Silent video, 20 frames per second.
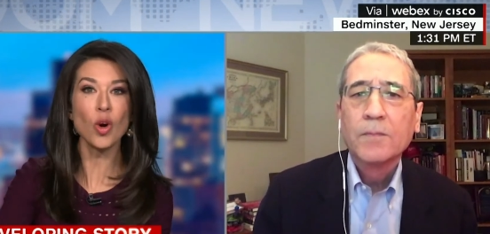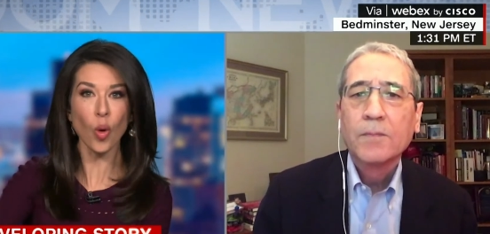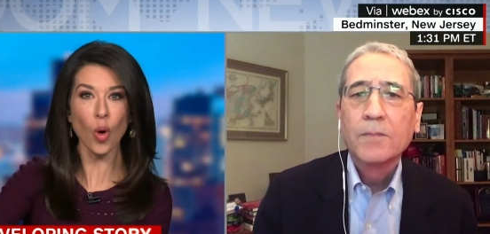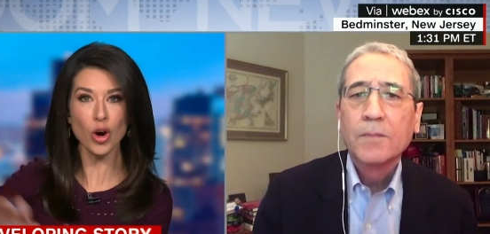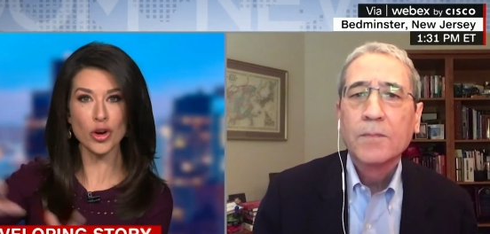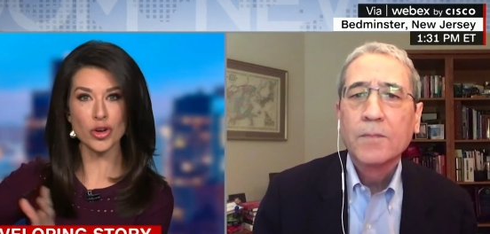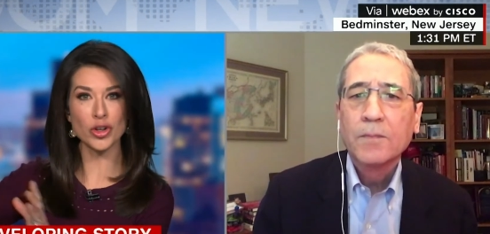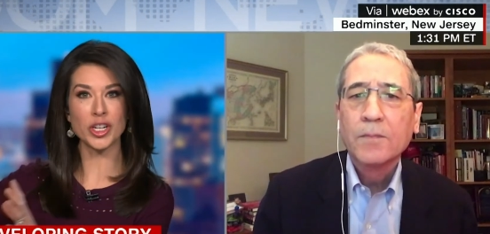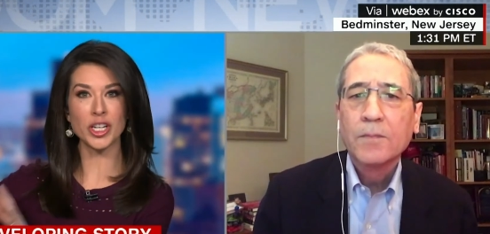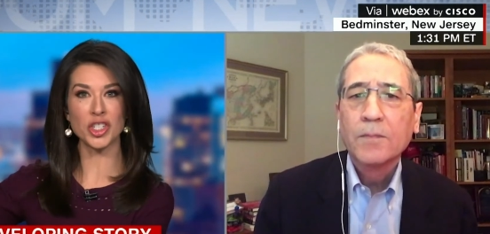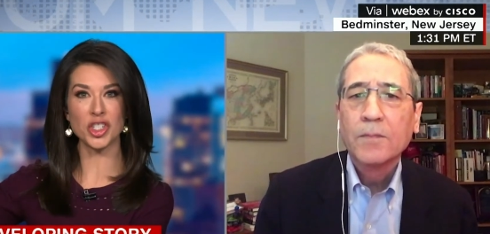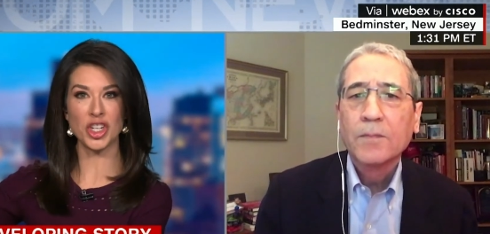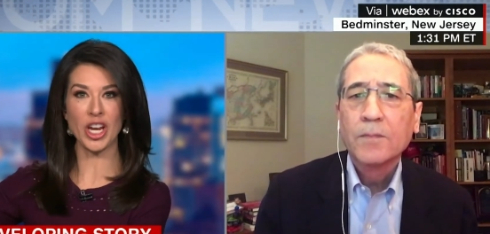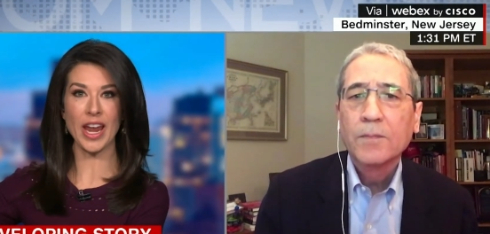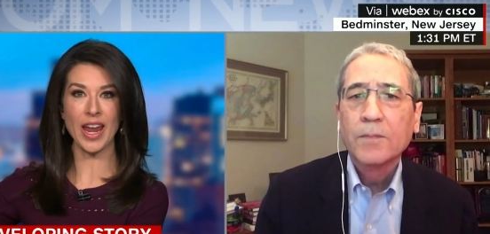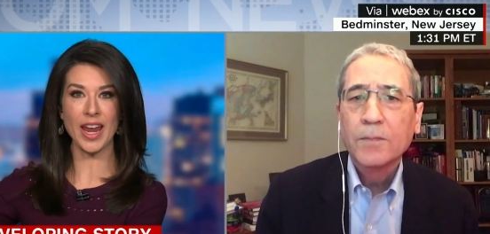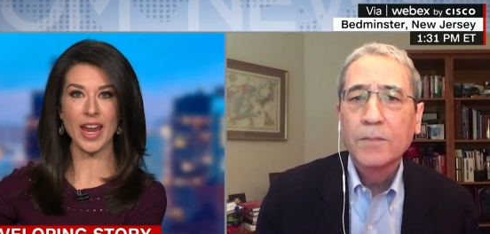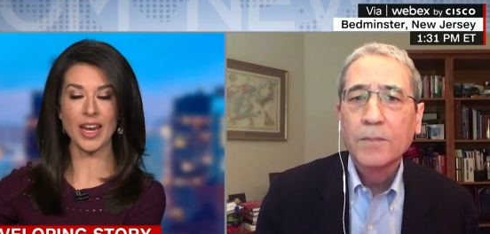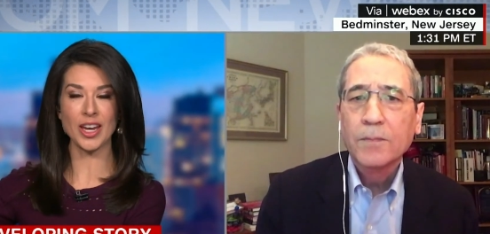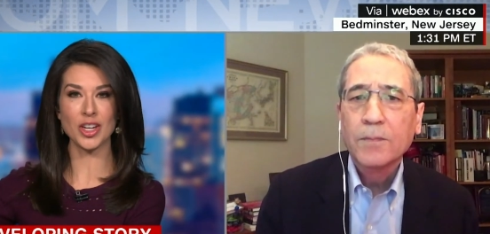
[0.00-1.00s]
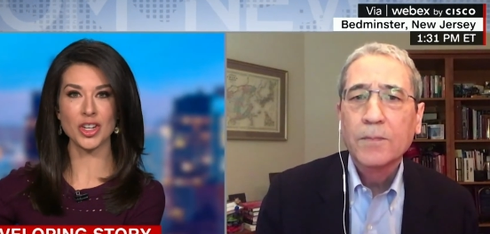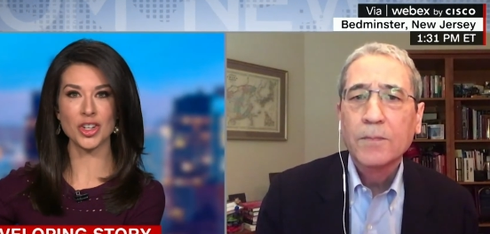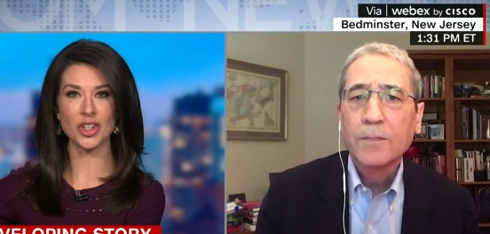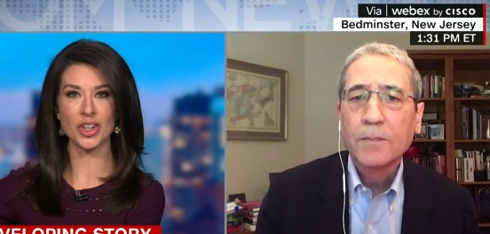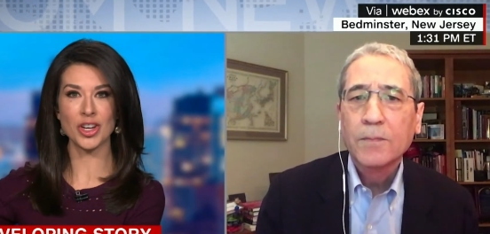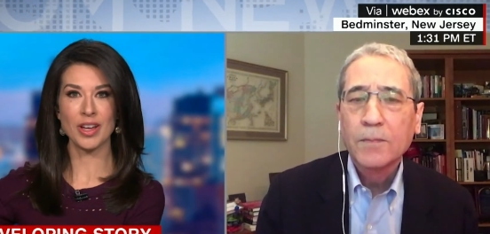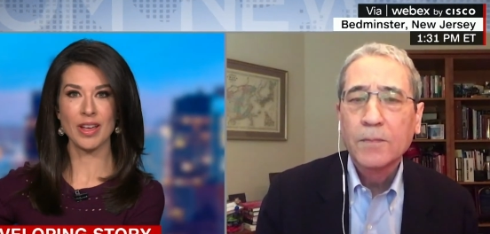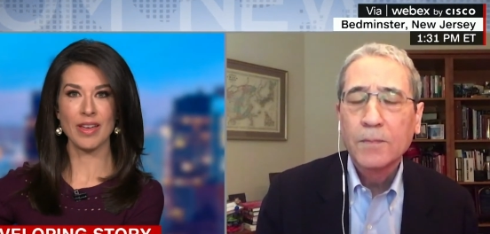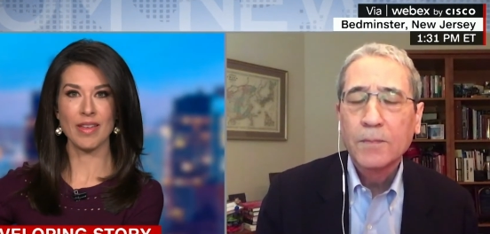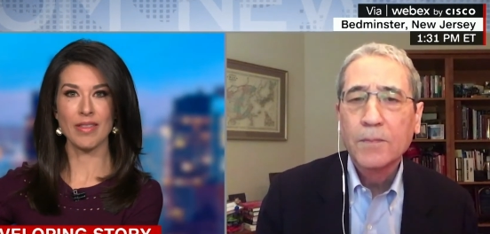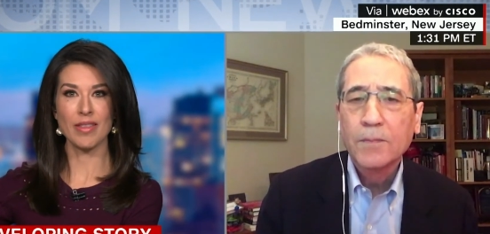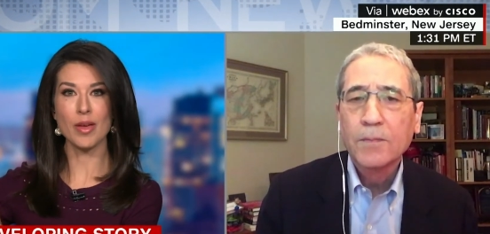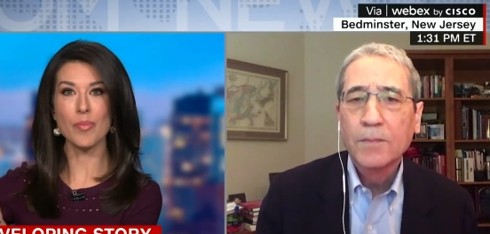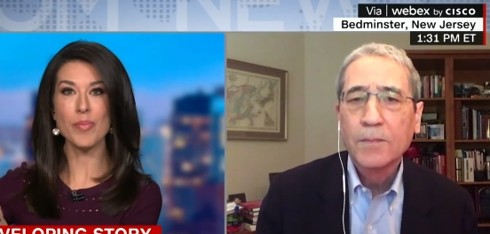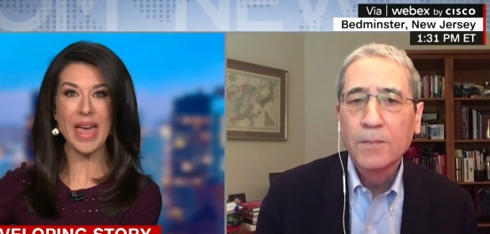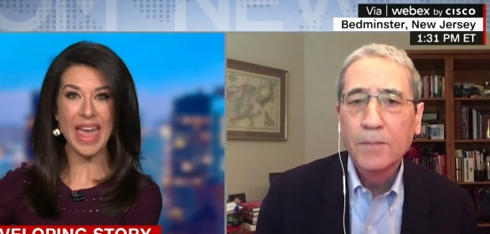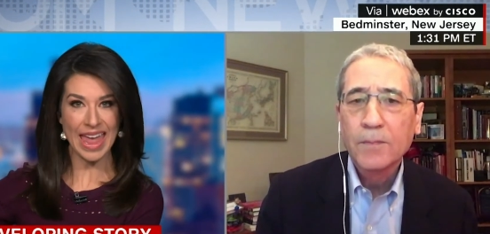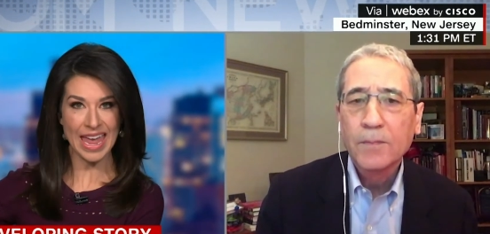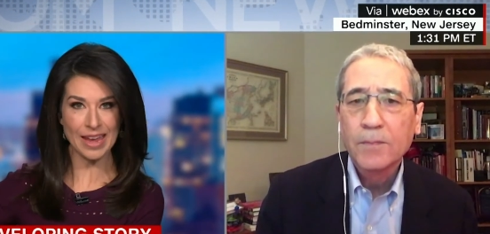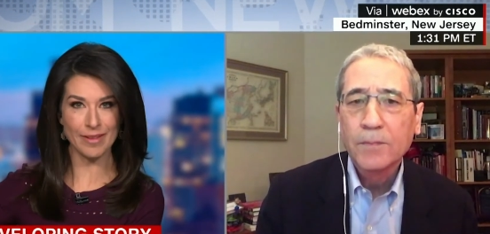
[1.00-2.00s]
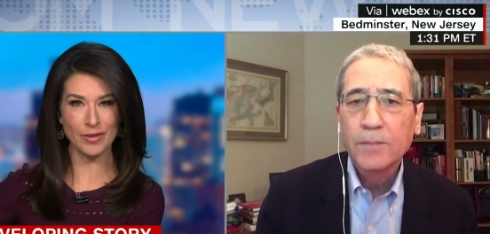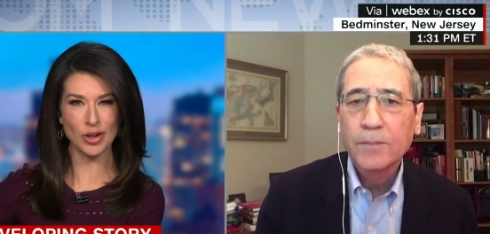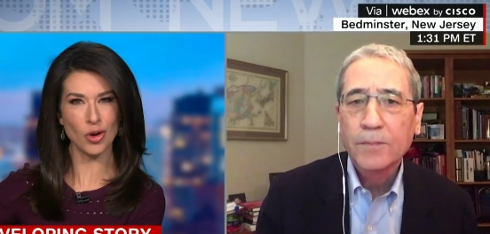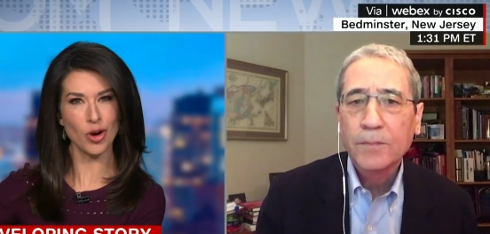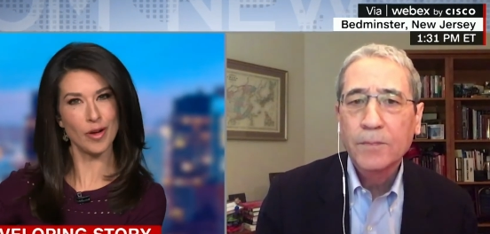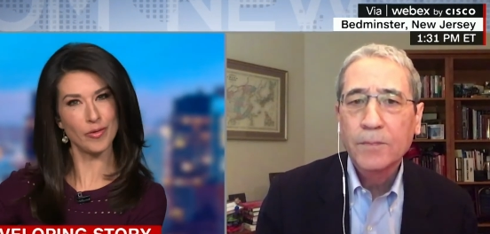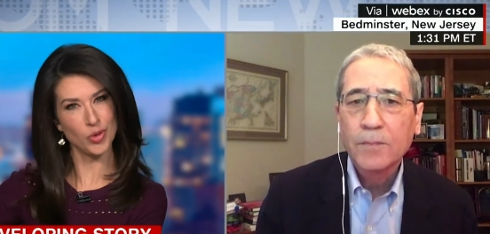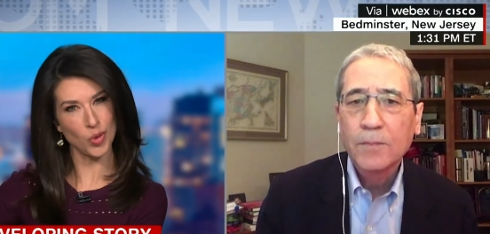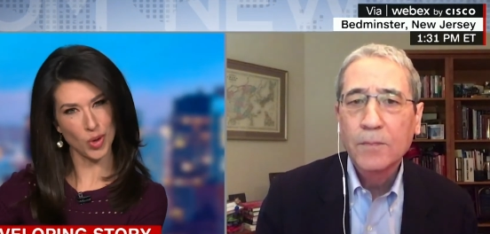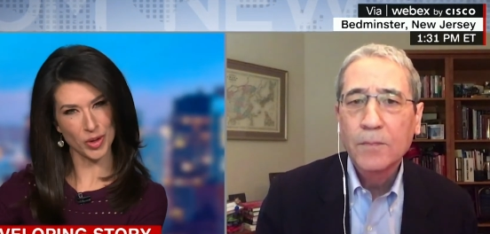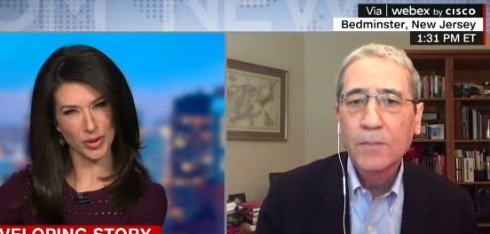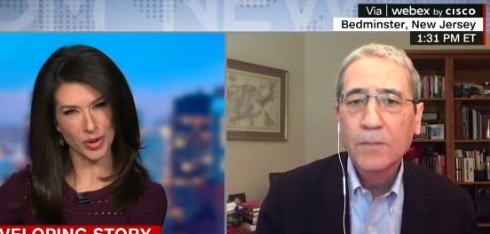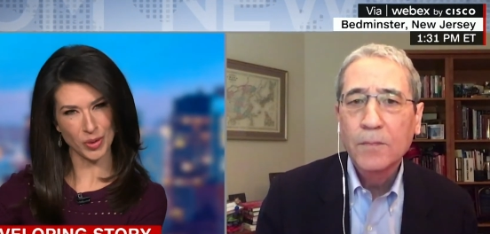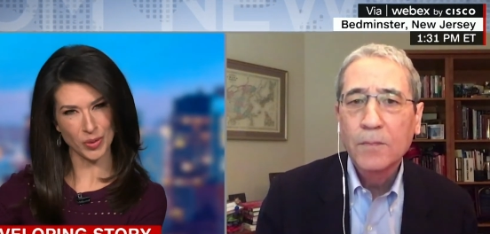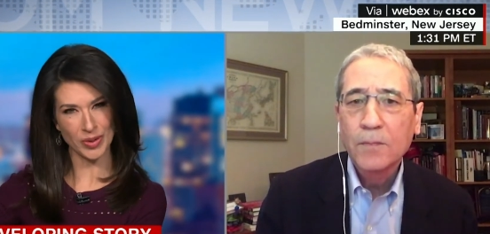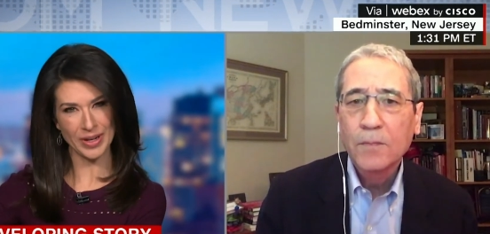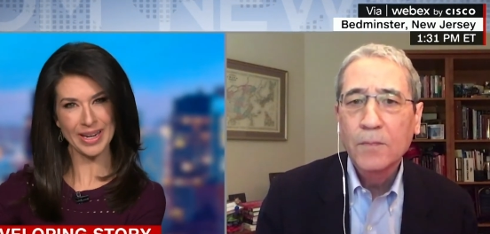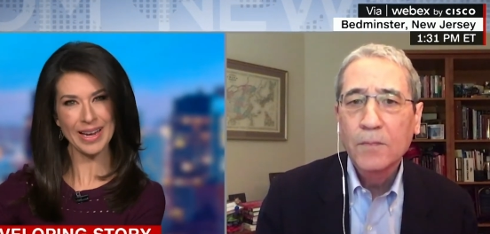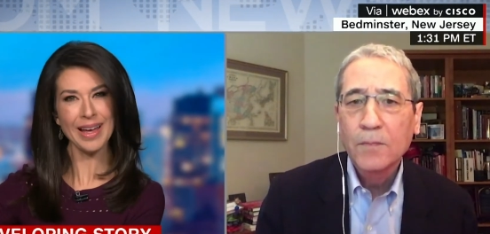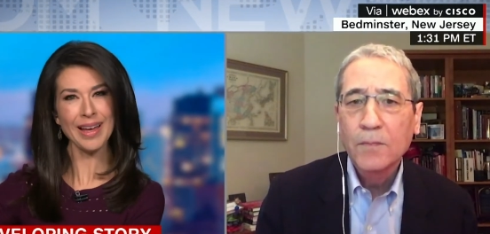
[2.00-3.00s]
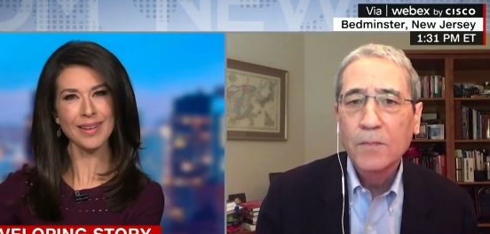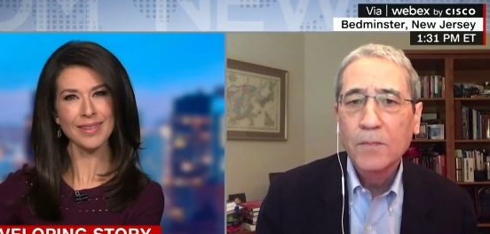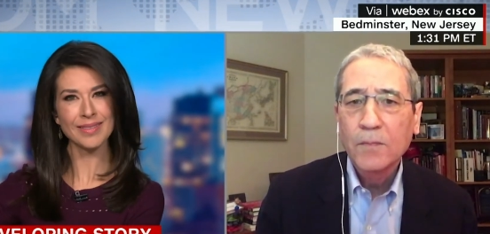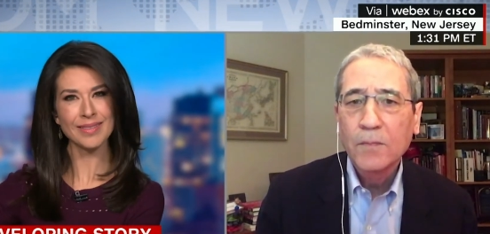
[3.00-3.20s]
Speaker 1: order to change the behavior of North Korea?